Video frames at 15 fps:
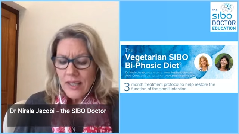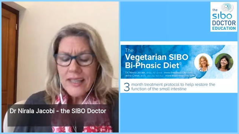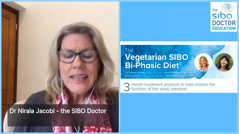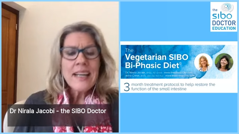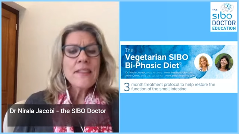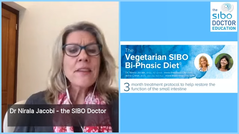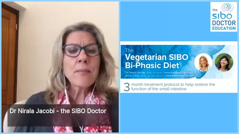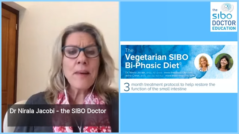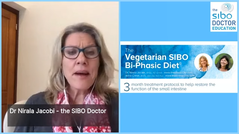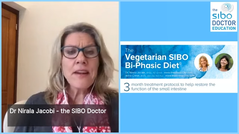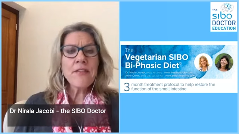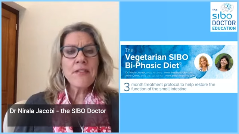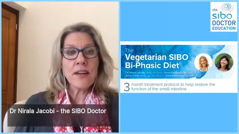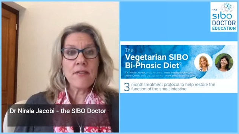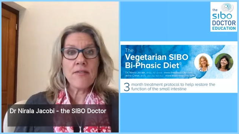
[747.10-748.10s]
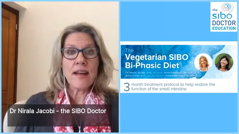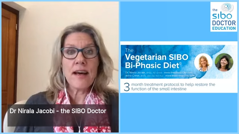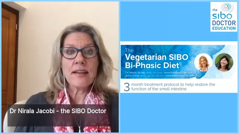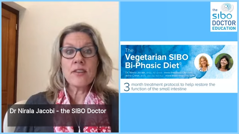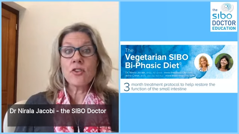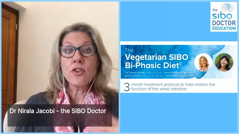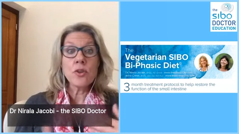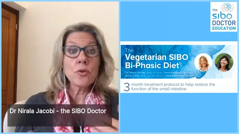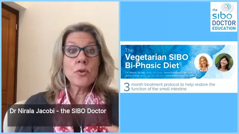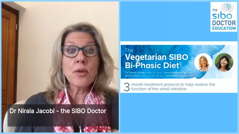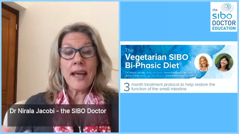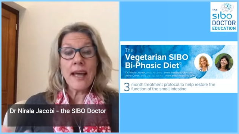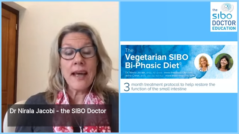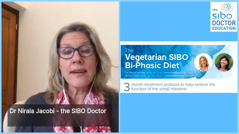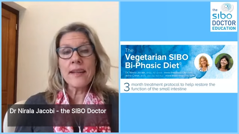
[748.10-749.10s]
the benefit of that is you
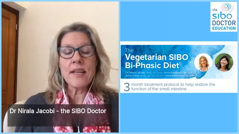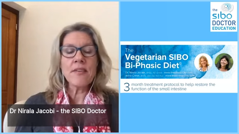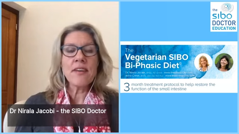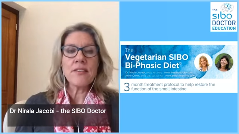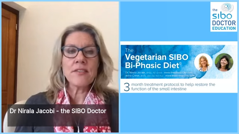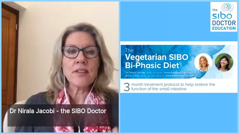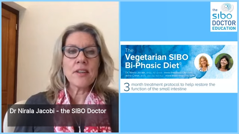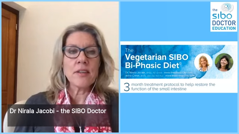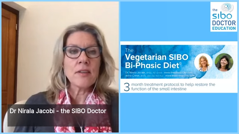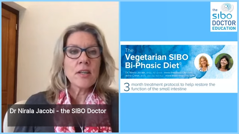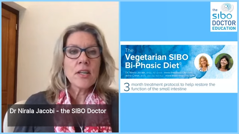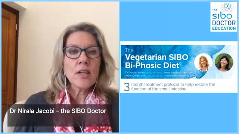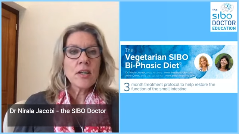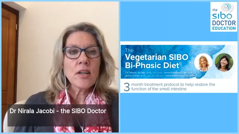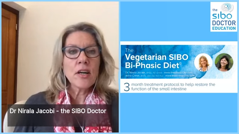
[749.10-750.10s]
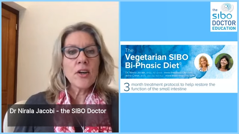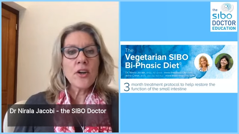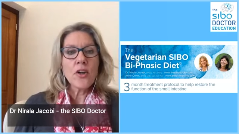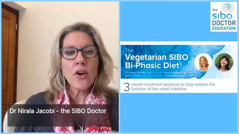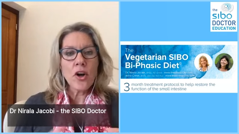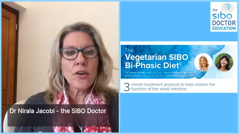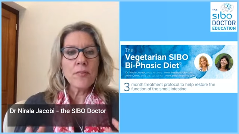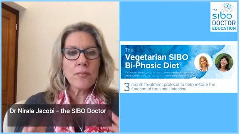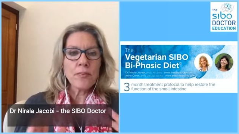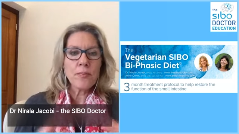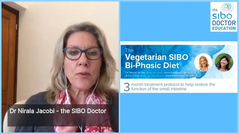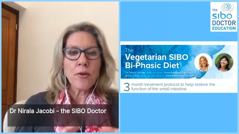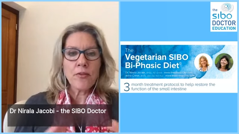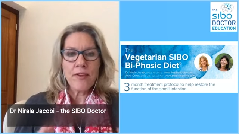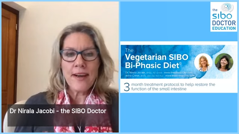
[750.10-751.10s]
can, even as a
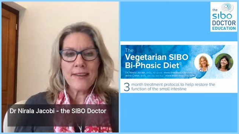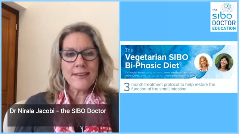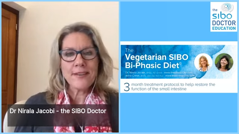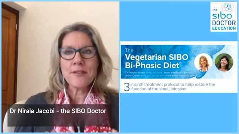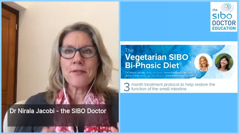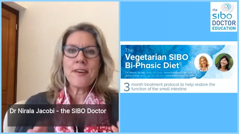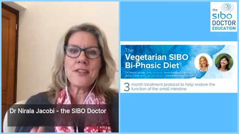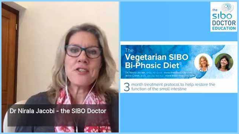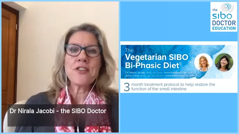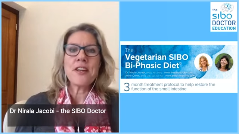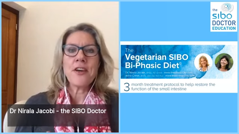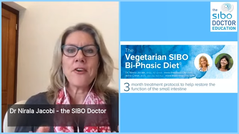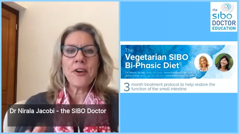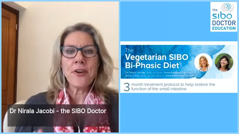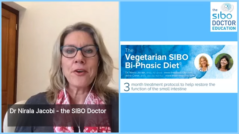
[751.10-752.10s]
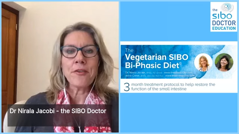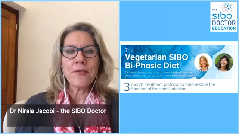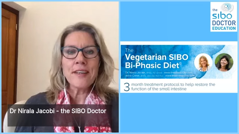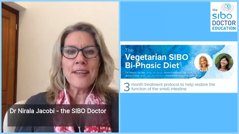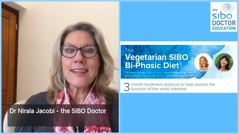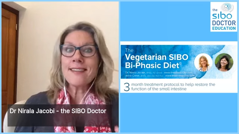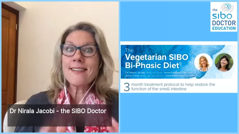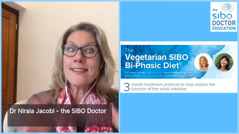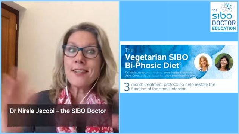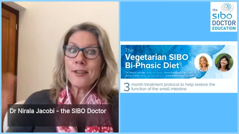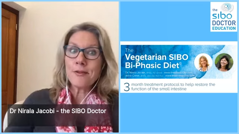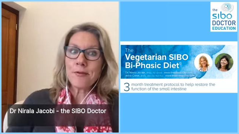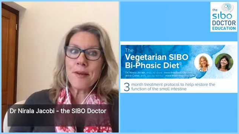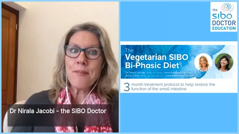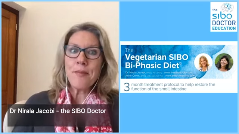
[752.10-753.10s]
non-professed vegetarian or vegan,
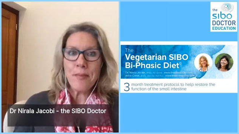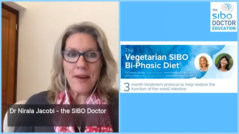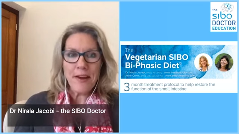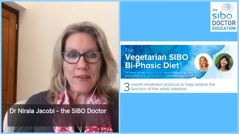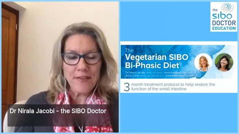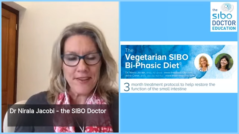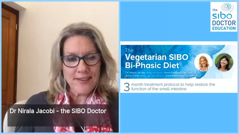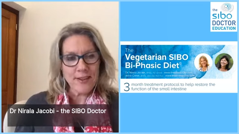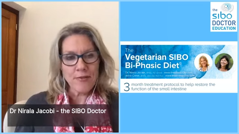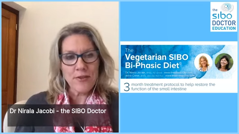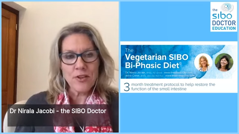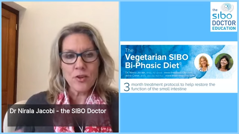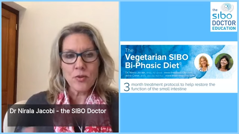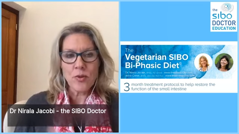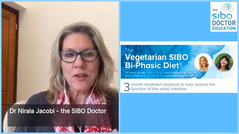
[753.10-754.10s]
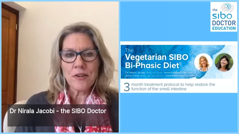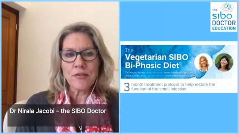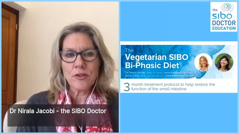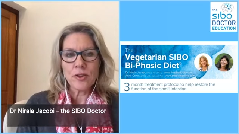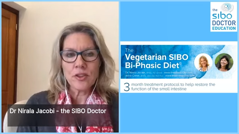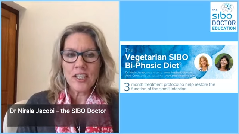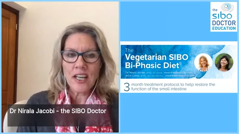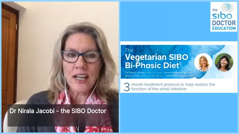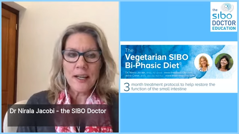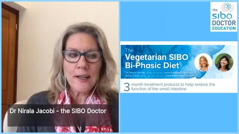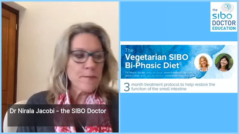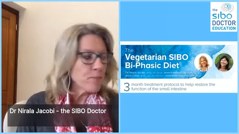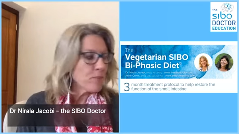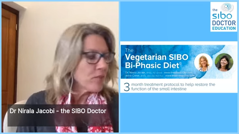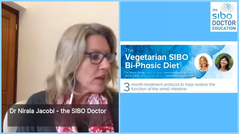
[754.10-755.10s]
still reap the benefits of this wonderful
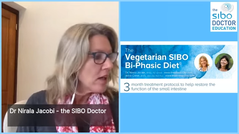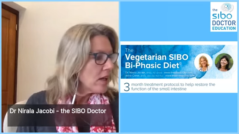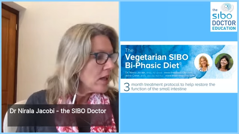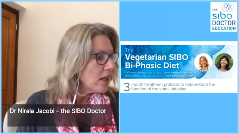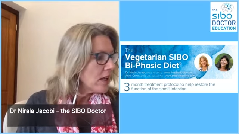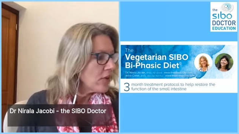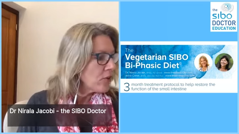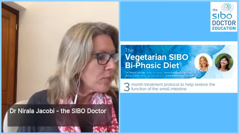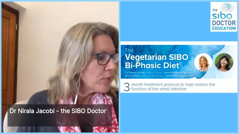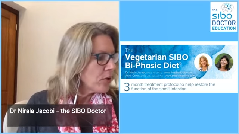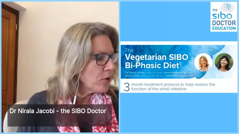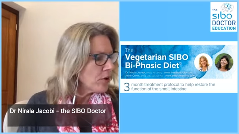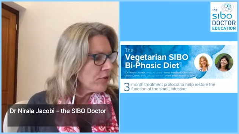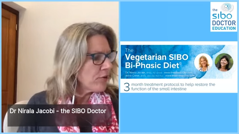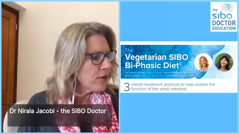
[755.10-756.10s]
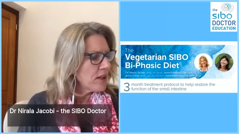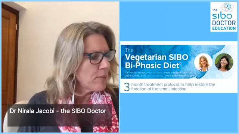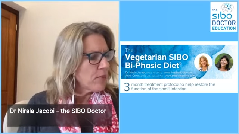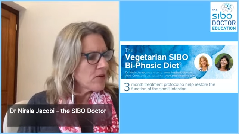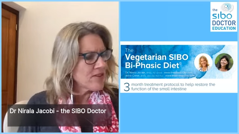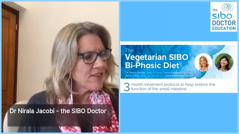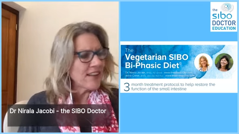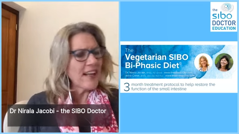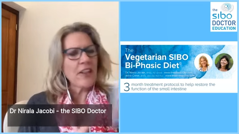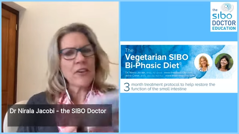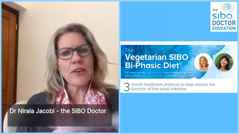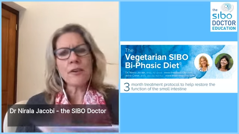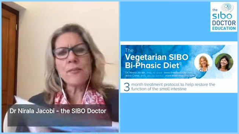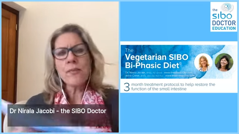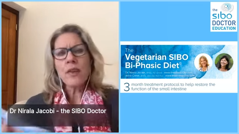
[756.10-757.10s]
diet. It's beautifully put
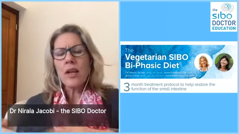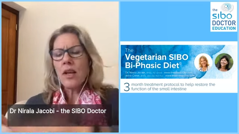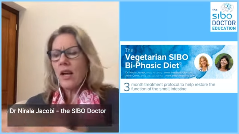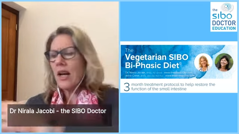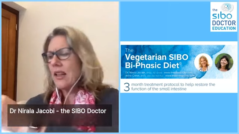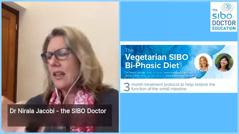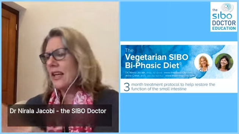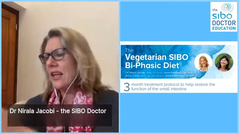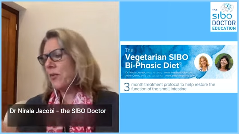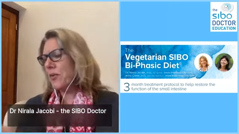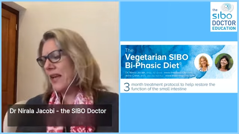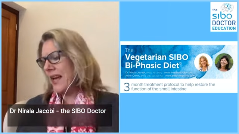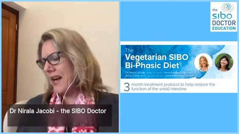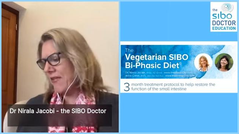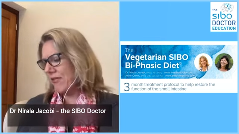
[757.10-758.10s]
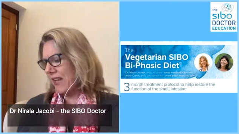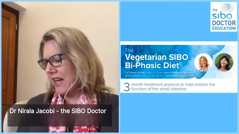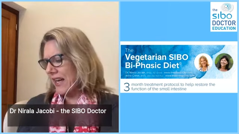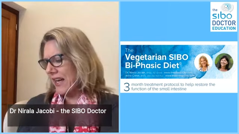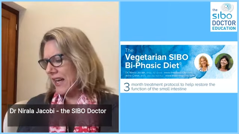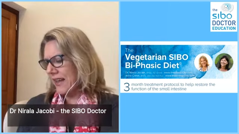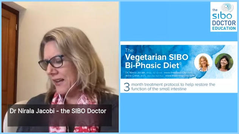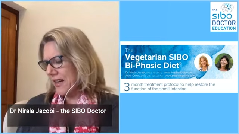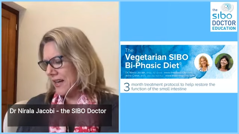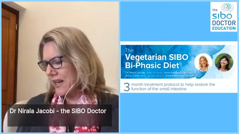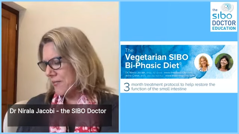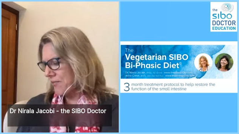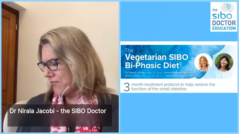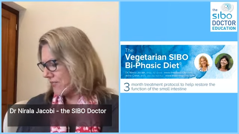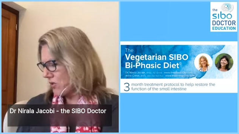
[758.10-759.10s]
together. I think we have like
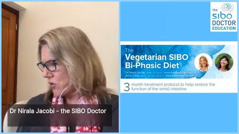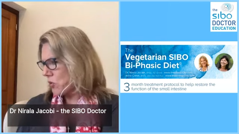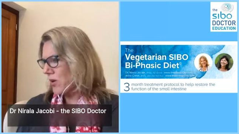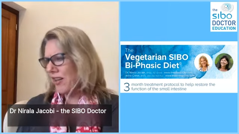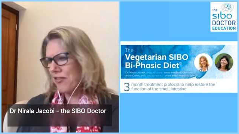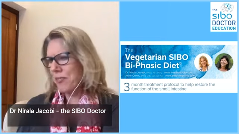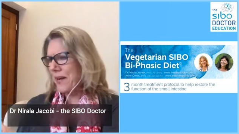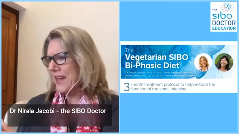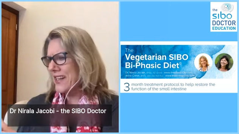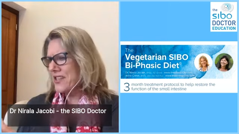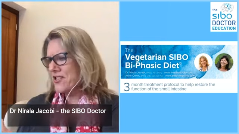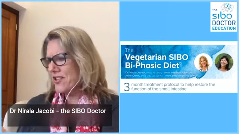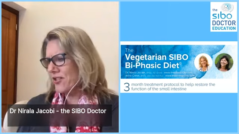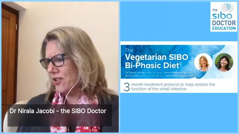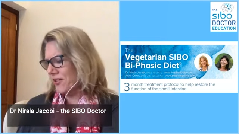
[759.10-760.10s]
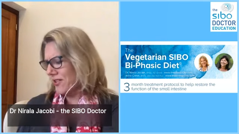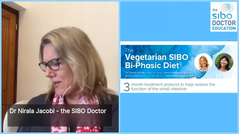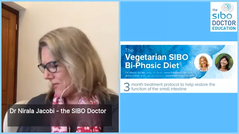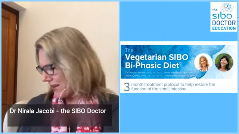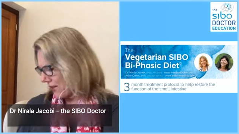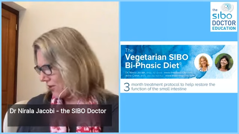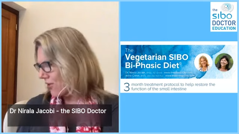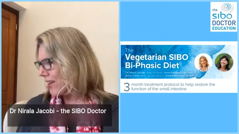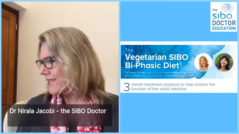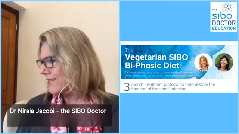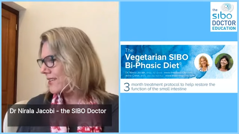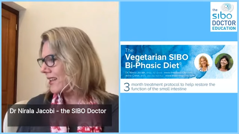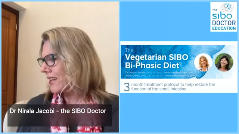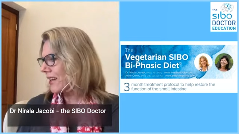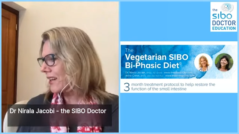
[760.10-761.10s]
12 pages or something
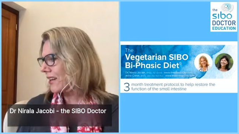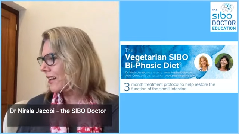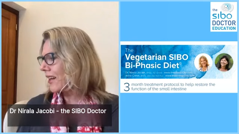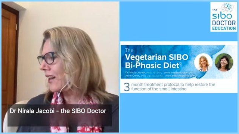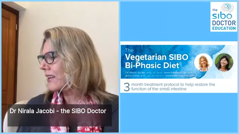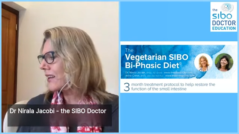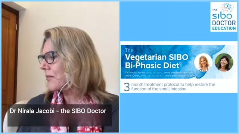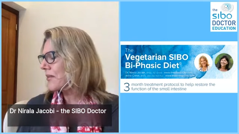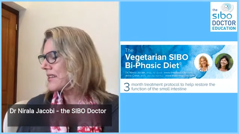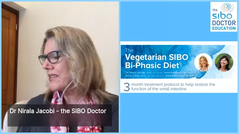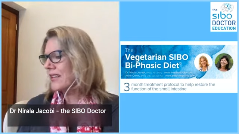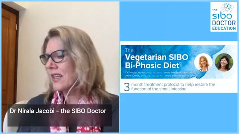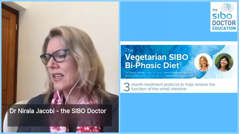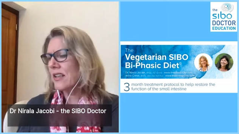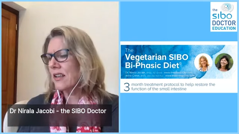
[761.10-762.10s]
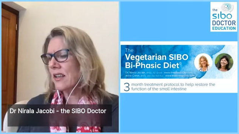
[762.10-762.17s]
crazy like that. Let me see.